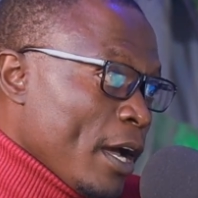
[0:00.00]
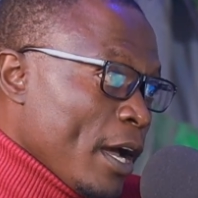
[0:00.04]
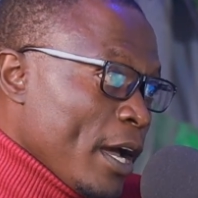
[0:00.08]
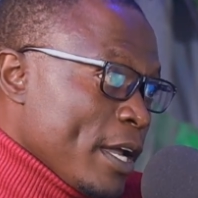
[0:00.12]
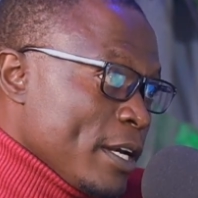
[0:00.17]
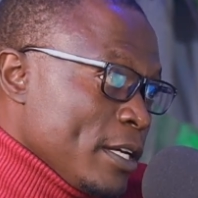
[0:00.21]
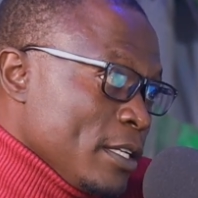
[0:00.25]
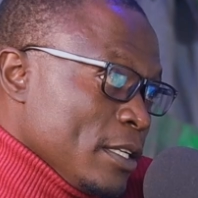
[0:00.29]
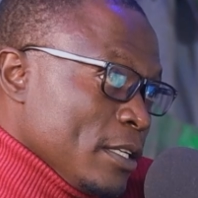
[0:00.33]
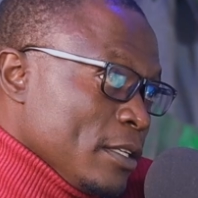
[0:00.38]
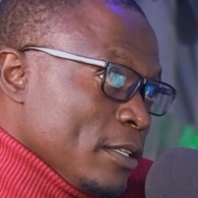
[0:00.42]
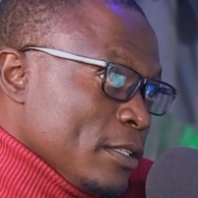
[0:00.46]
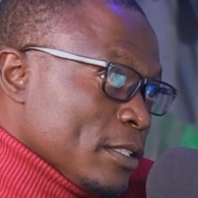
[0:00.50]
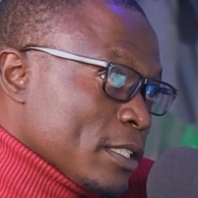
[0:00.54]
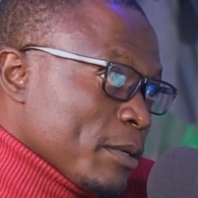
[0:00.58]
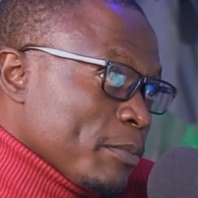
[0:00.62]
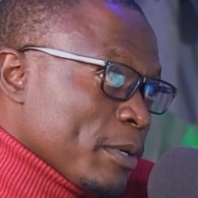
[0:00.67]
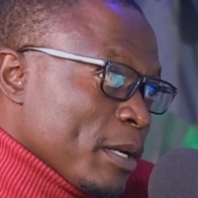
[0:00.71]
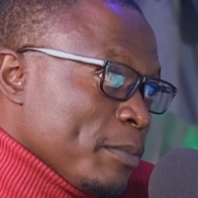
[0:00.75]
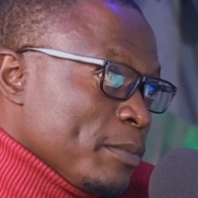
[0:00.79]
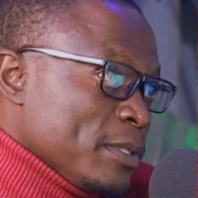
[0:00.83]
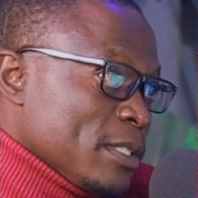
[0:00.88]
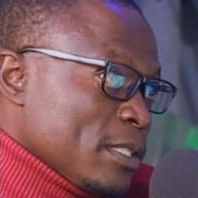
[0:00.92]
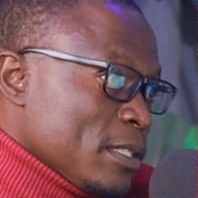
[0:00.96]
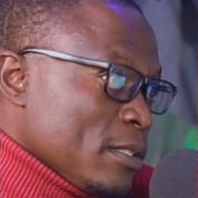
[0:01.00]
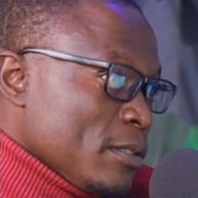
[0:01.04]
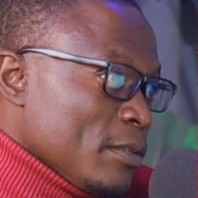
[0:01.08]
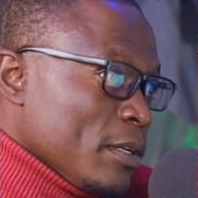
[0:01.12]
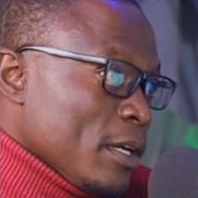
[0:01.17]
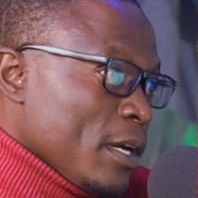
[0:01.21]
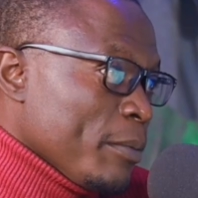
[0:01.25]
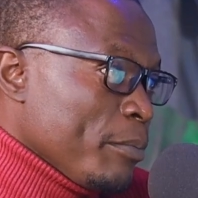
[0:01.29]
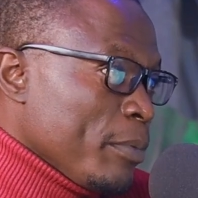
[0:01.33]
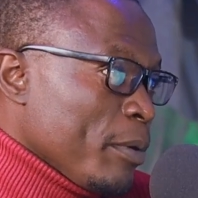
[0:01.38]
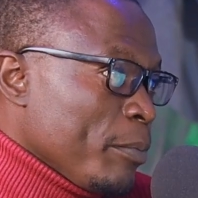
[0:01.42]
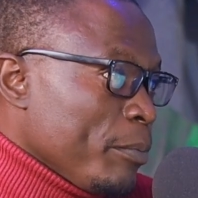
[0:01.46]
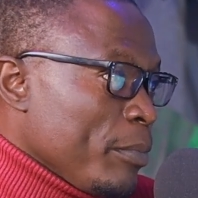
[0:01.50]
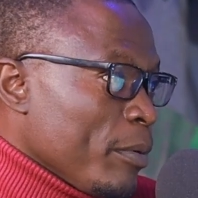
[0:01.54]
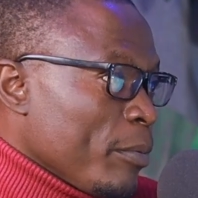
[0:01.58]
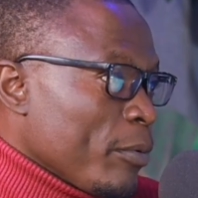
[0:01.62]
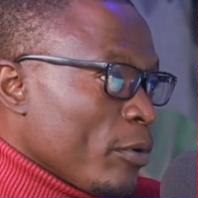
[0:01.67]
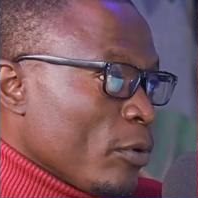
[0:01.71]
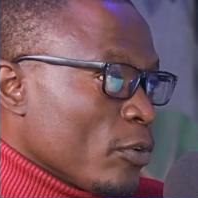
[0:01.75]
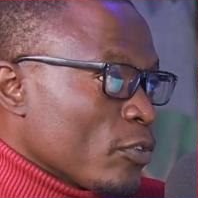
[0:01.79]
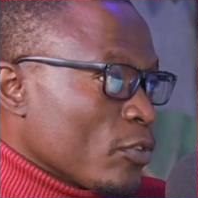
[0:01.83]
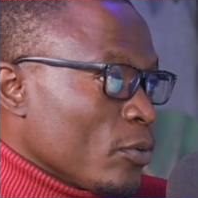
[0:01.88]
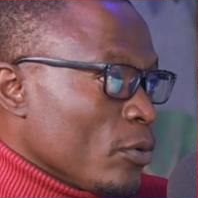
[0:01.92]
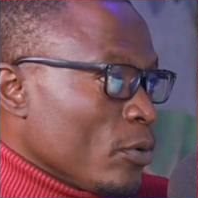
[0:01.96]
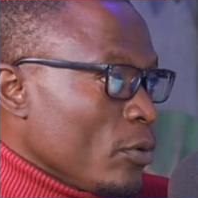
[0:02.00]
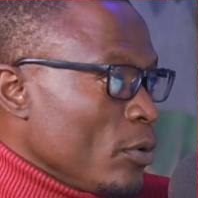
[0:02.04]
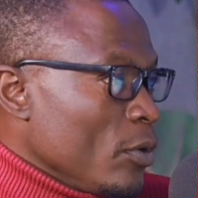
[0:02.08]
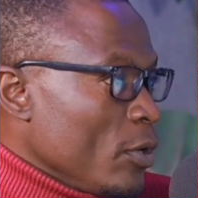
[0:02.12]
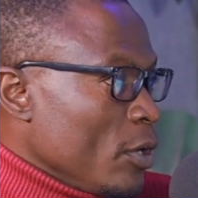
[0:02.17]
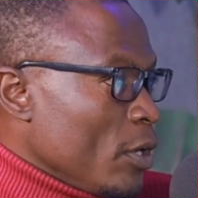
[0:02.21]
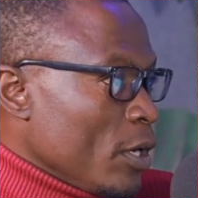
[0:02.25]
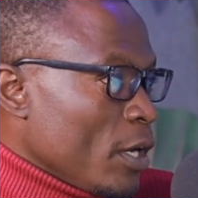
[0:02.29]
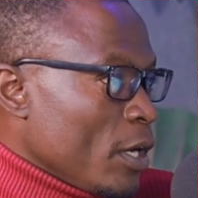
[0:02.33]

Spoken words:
And sometimes people also